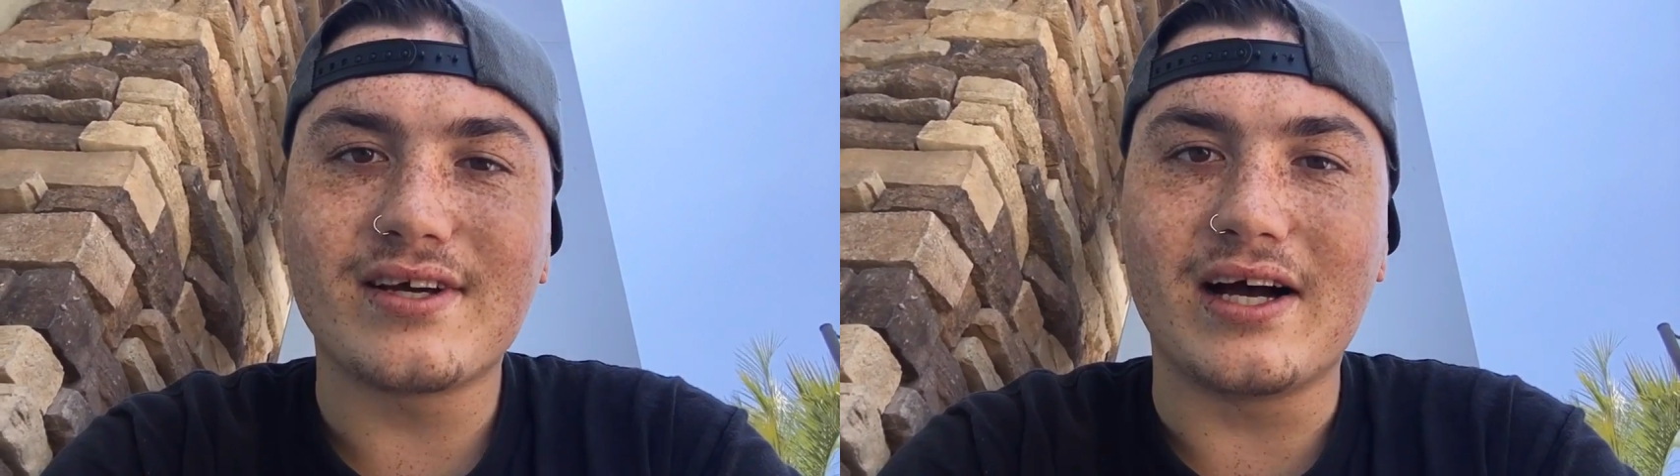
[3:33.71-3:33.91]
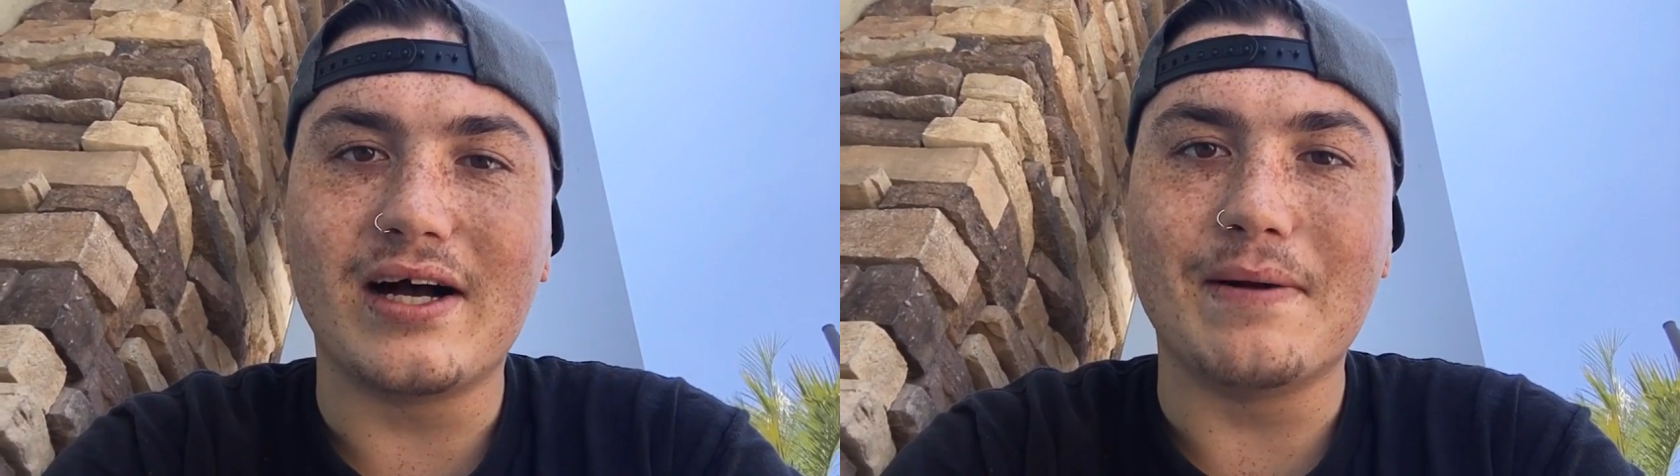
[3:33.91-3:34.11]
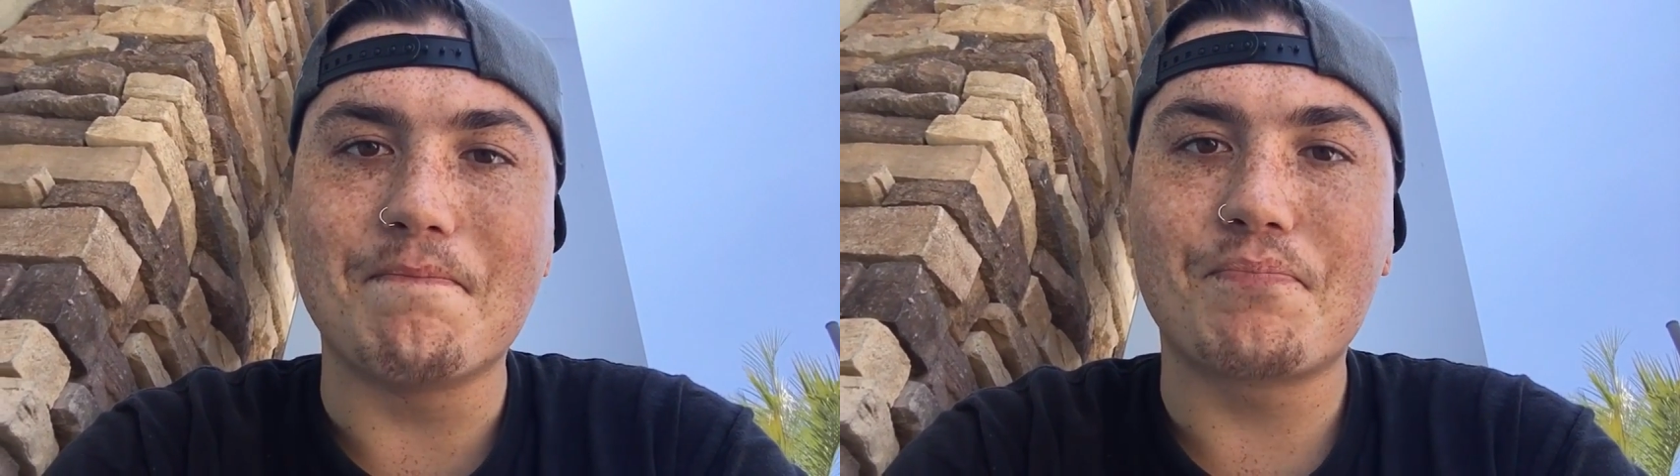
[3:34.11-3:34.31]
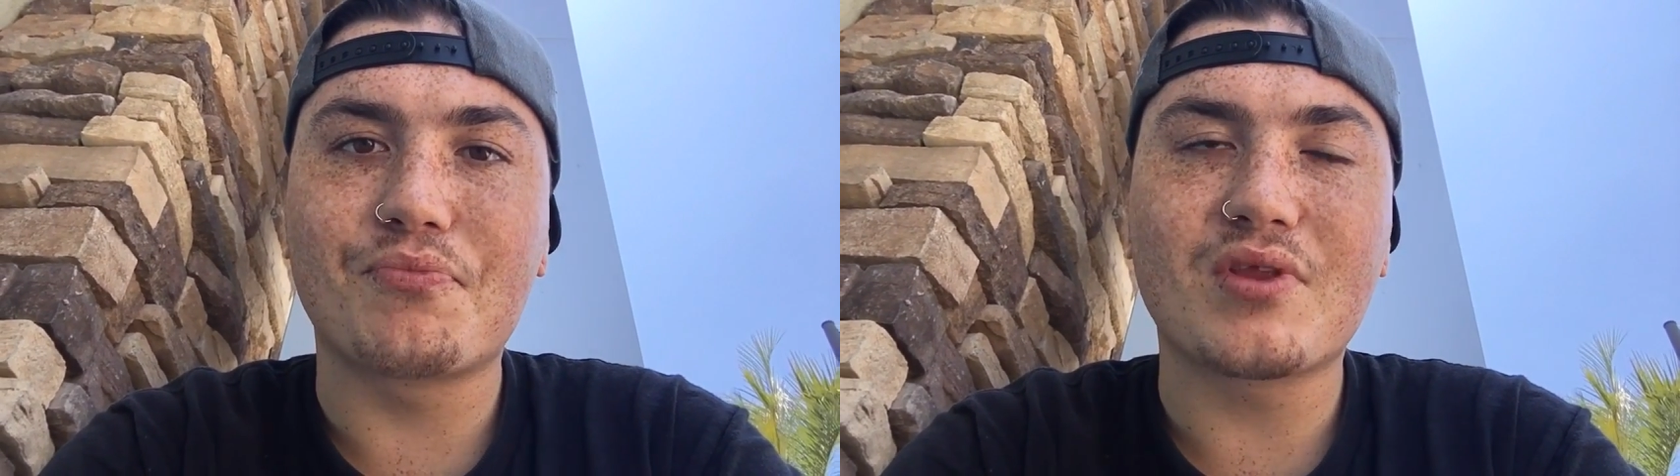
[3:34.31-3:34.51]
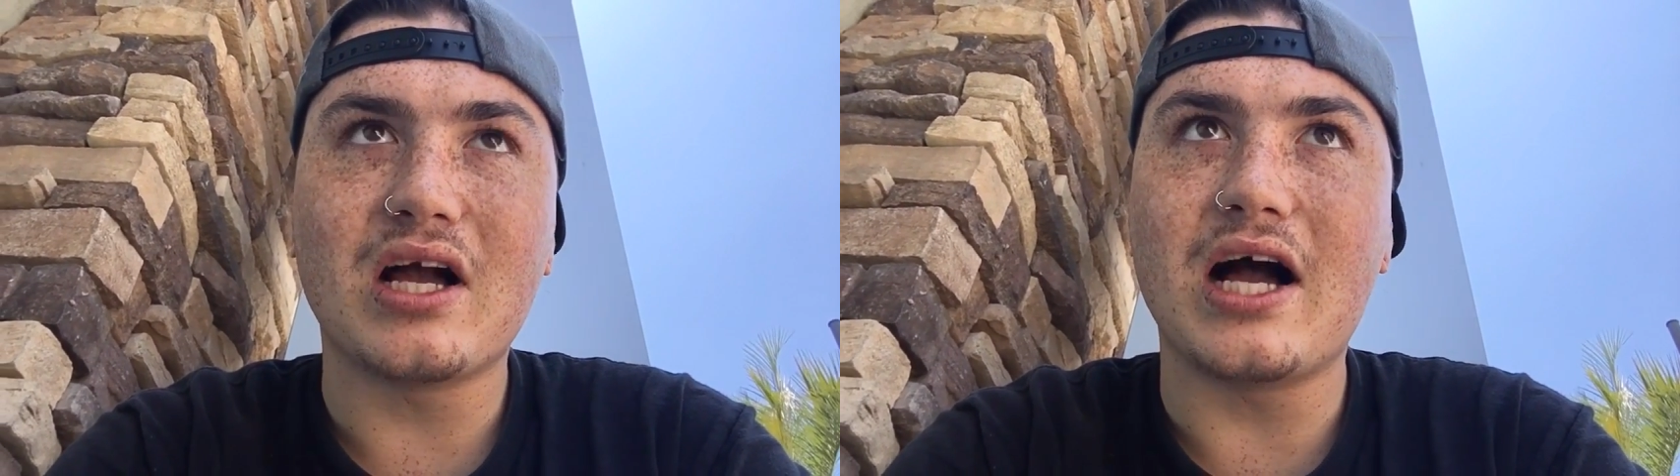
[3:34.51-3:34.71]

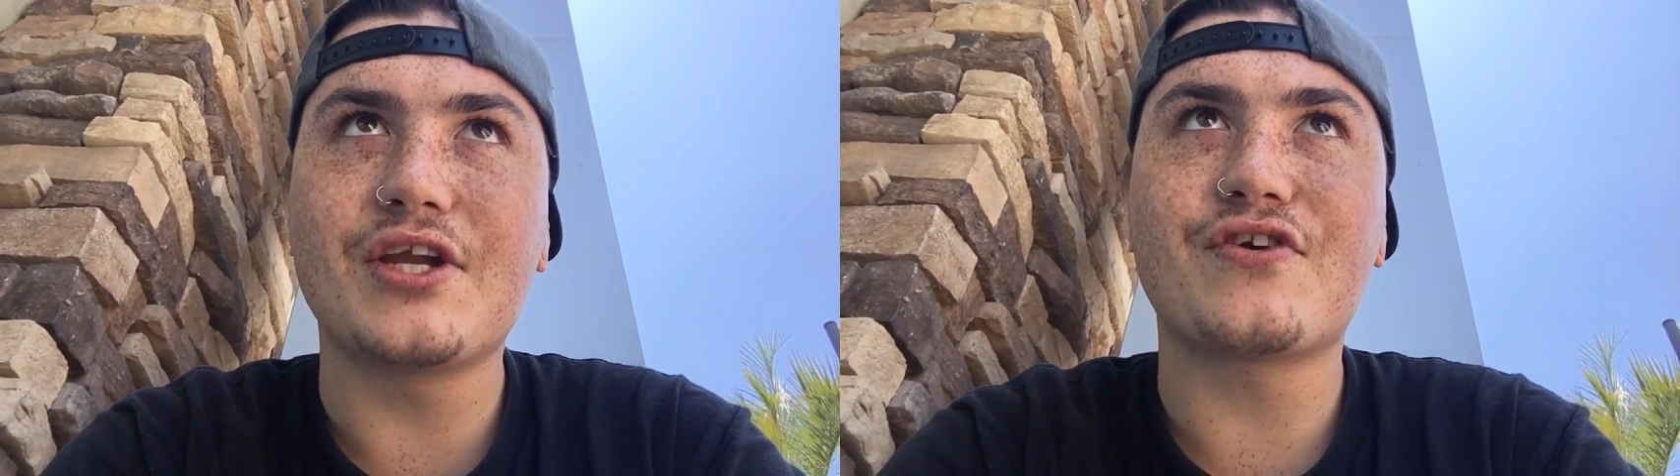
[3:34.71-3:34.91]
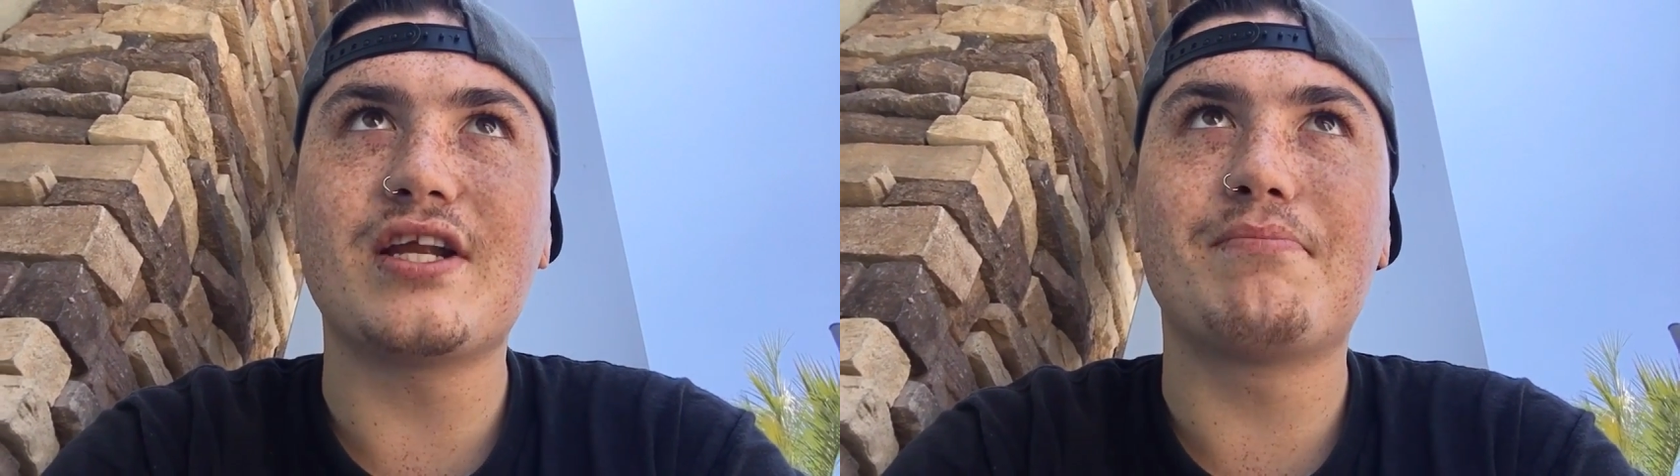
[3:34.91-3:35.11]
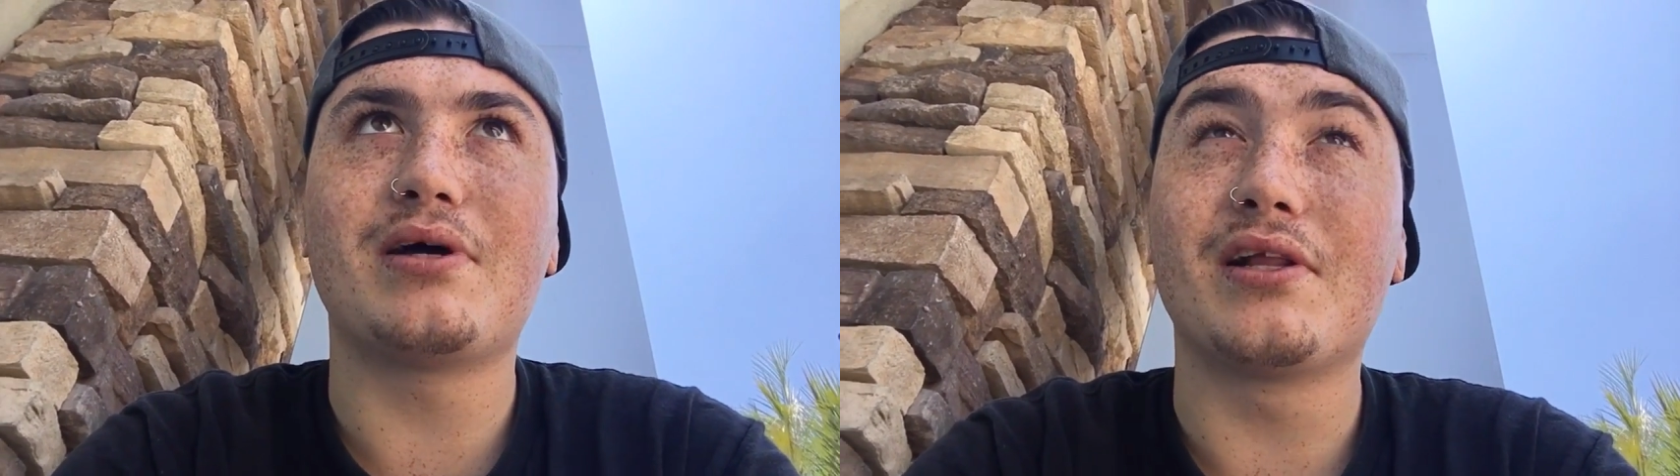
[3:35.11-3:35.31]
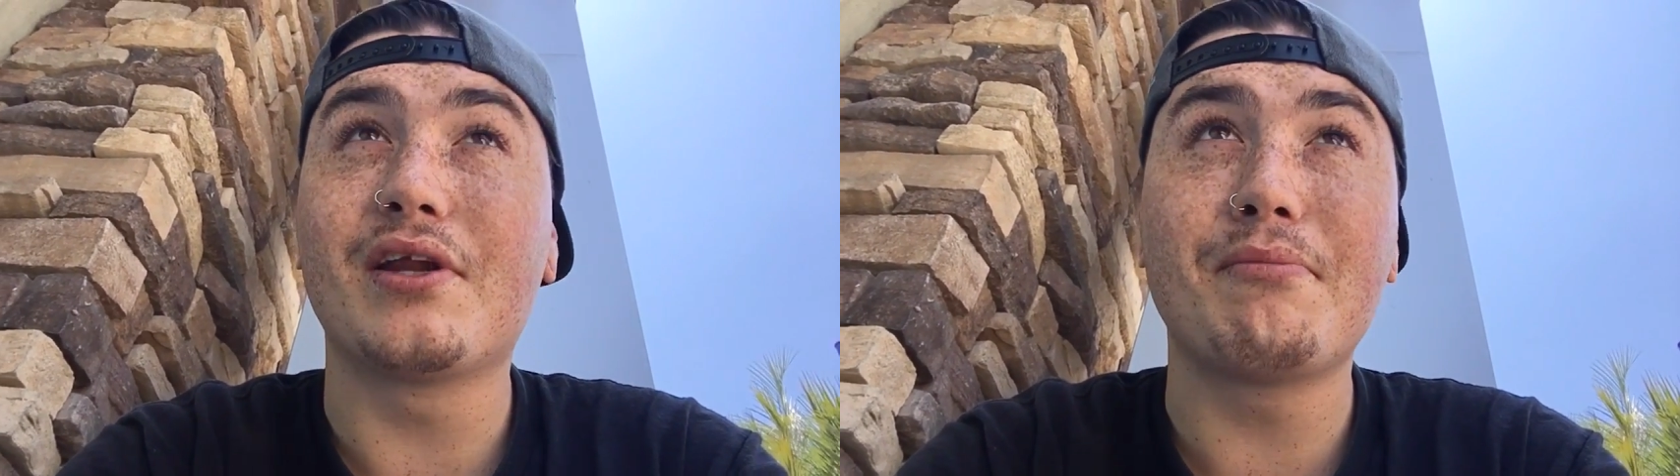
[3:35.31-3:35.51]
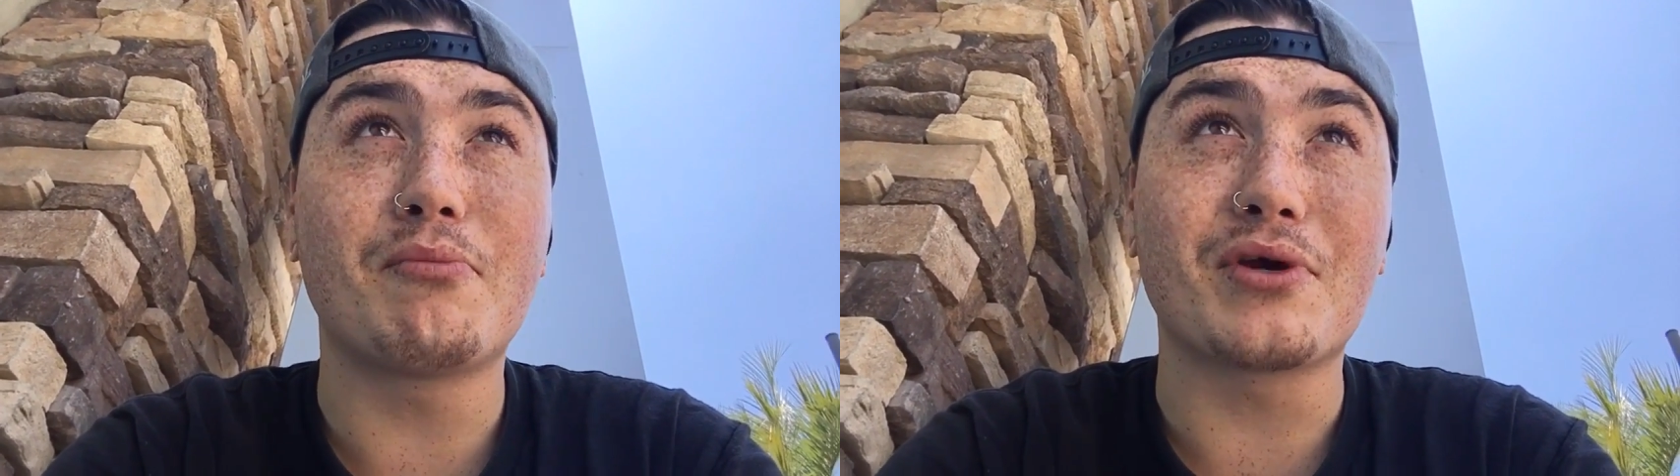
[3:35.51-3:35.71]
I tried to put a
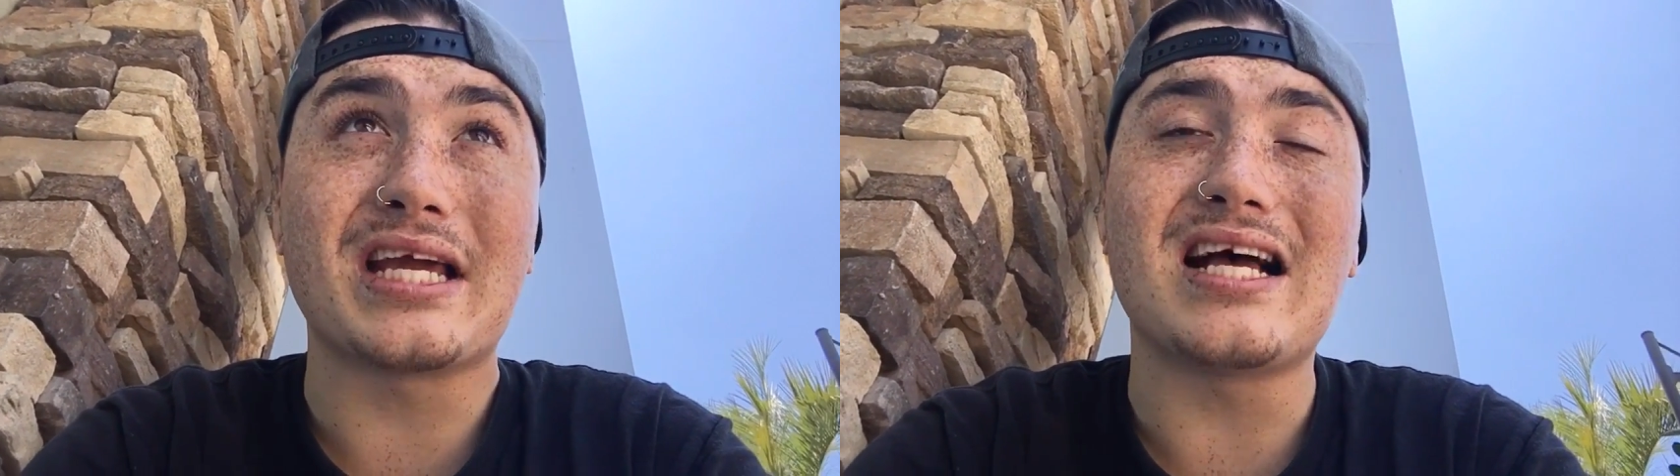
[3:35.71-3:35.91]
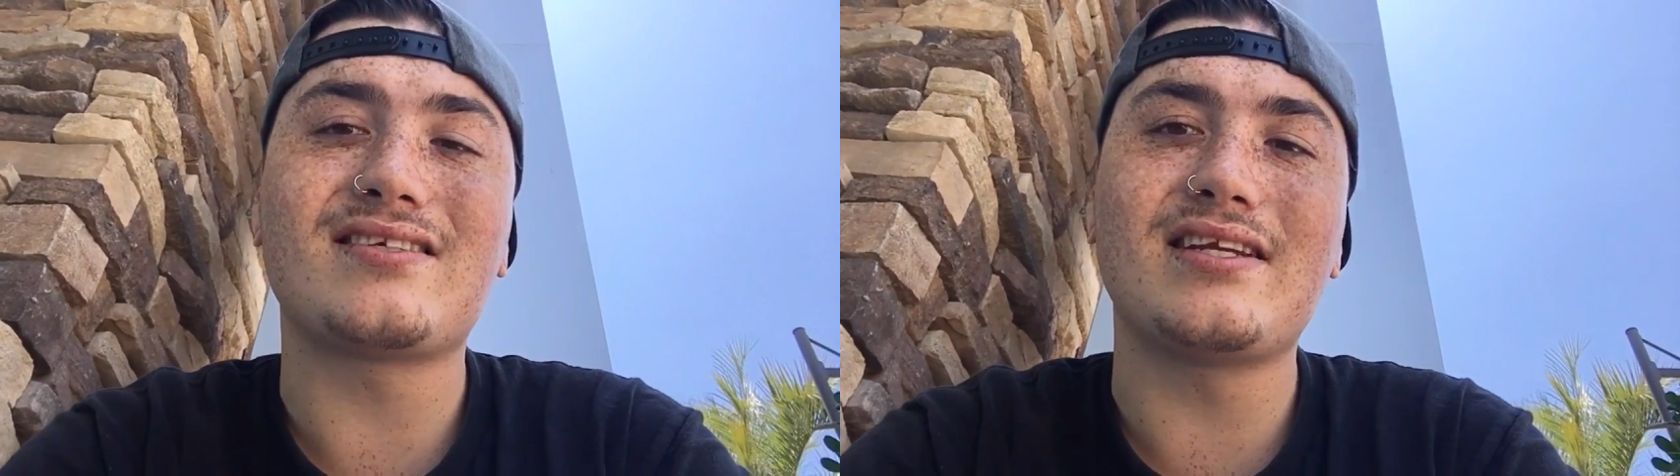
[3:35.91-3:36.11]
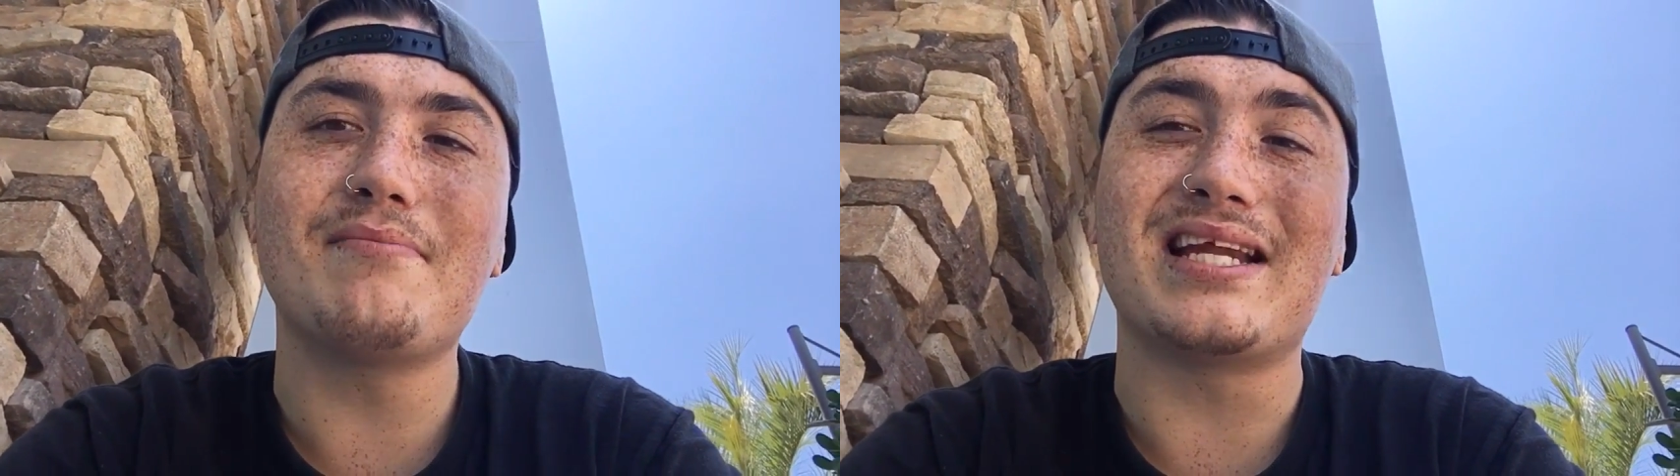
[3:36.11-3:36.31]
little bit more gas in it,